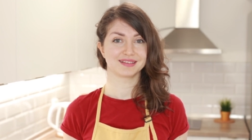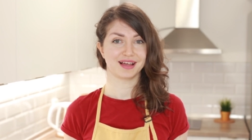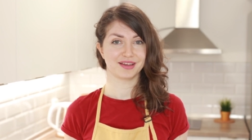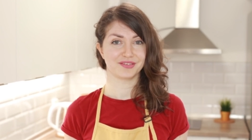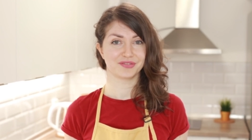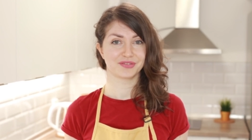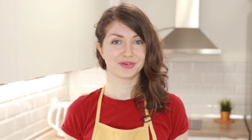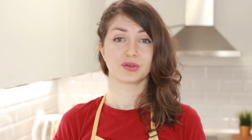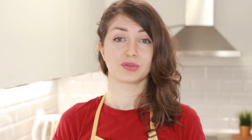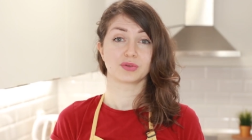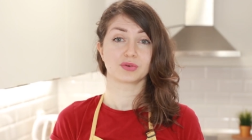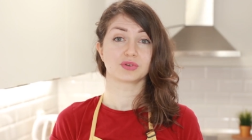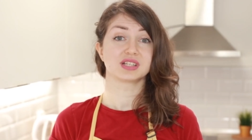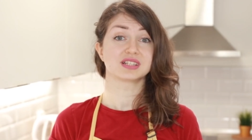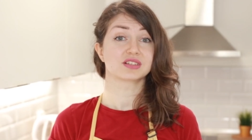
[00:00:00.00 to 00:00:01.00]
life.
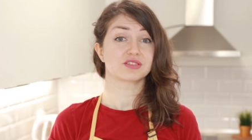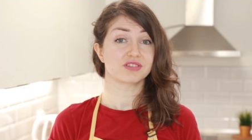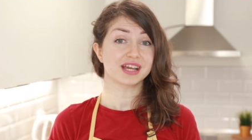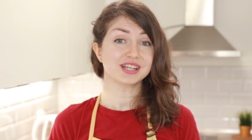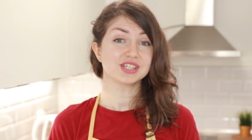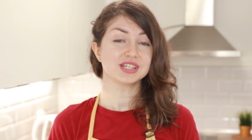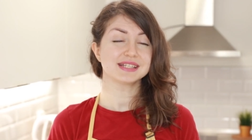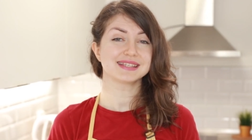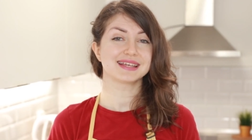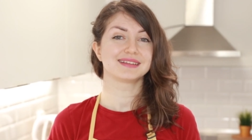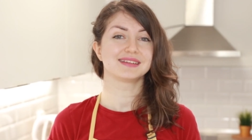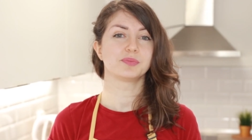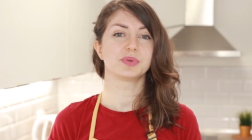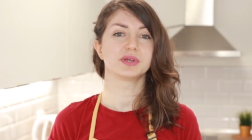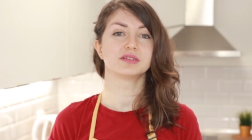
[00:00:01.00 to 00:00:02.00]
Through the scratches
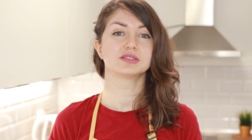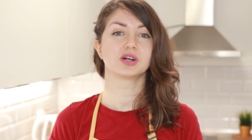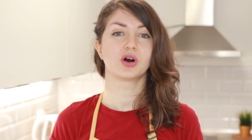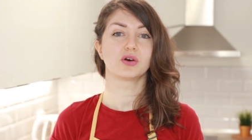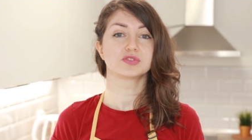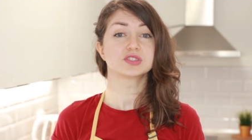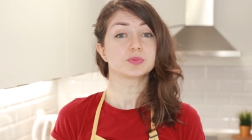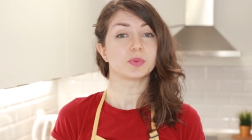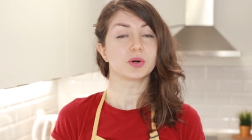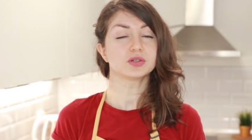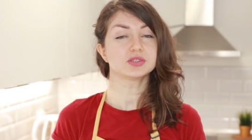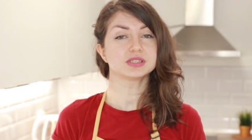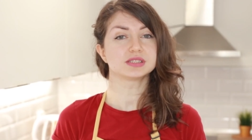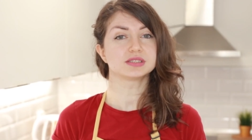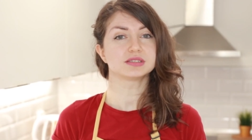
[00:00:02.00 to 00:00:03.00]
and the peeled off
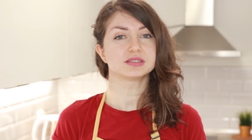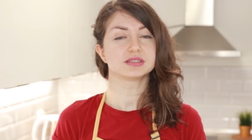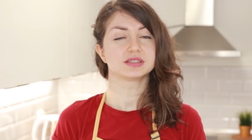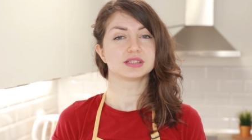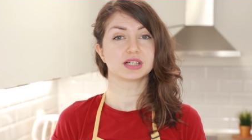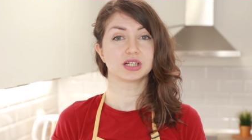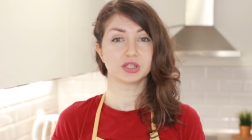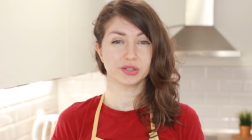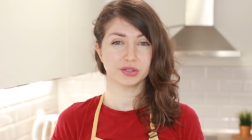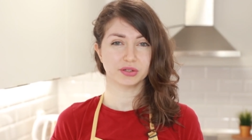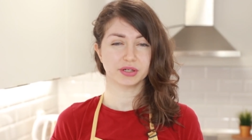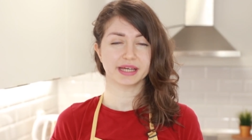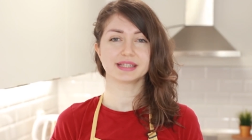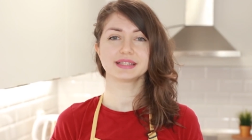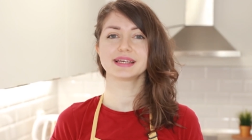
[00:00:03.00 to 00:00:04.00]
spots, the
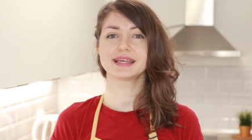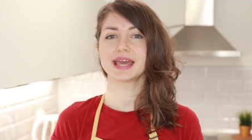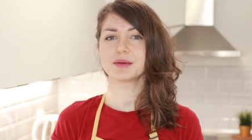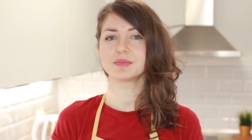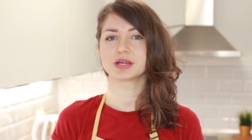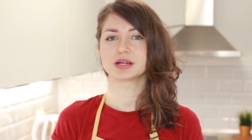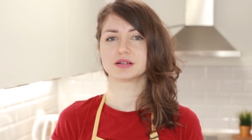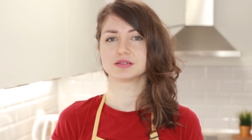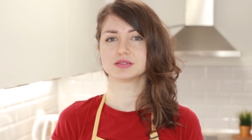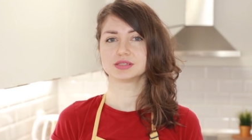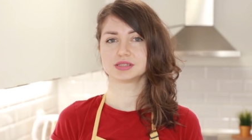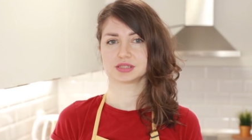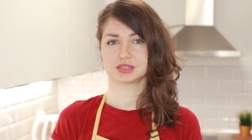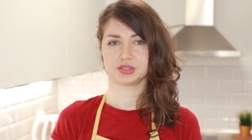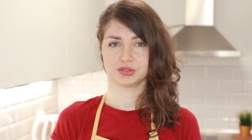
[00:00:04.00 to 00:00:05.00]
glue and
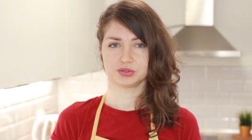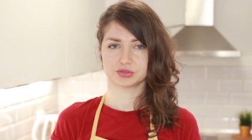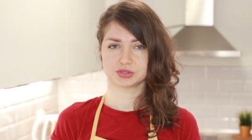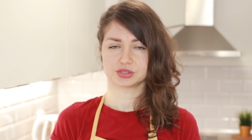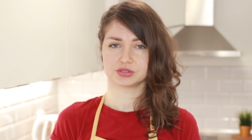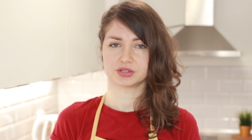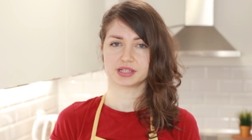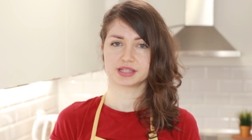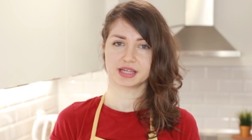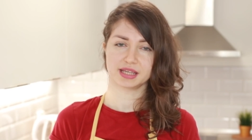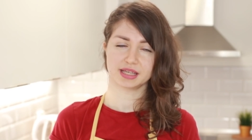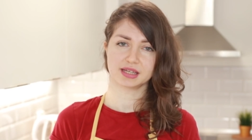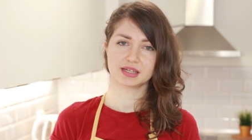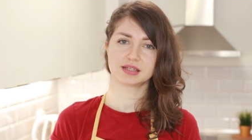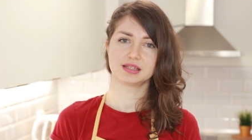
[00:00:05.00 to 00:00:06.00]
chemicals used to
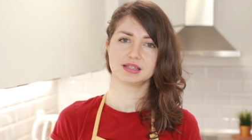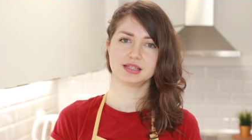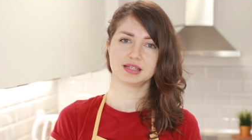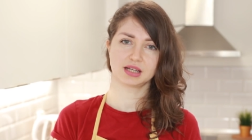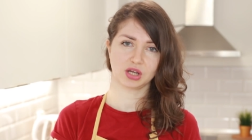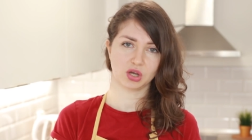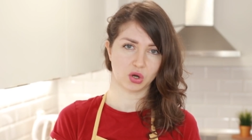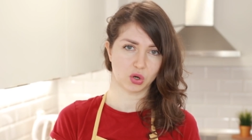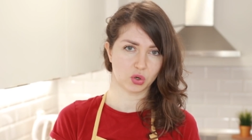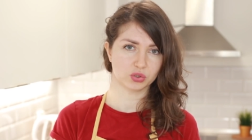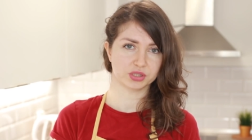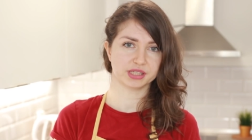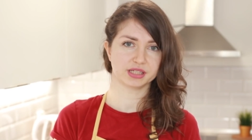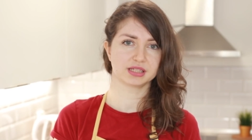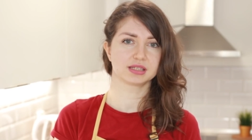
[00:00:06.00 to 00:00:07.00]
adhere the
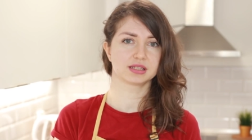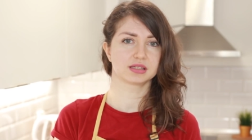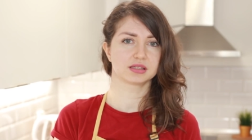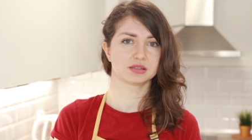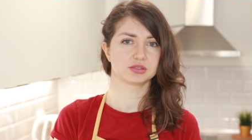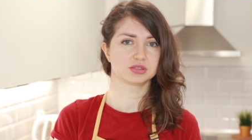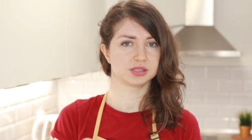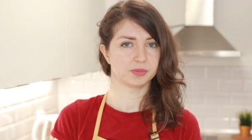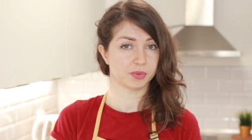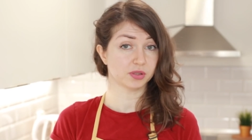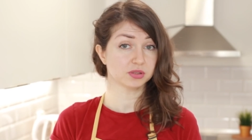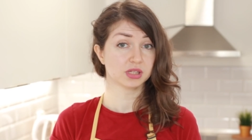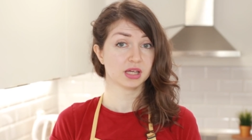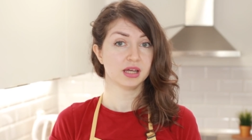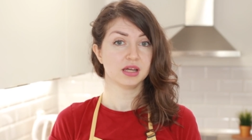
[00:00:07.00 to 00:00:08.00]
coating to the
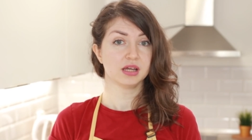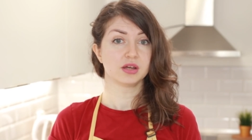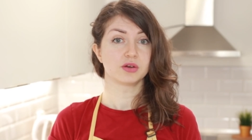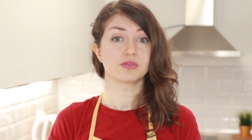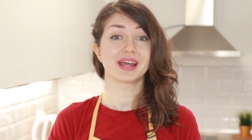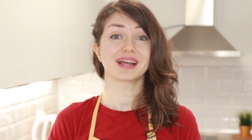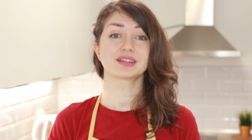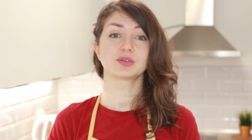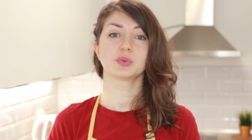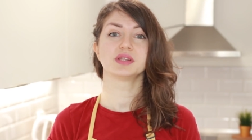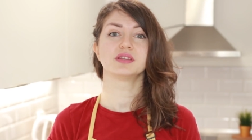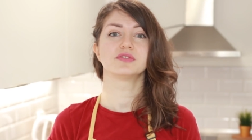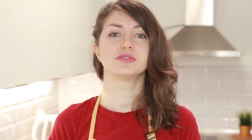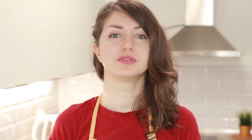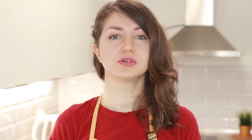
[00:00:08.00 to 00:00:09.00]
pot react
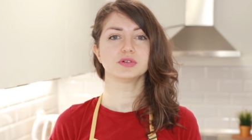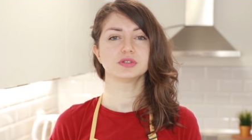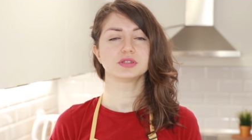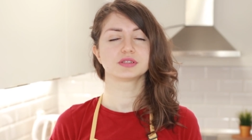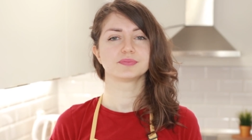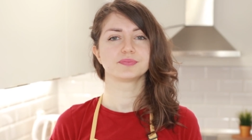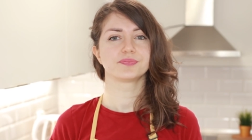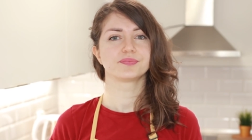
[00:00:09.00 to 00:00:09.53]
with the food,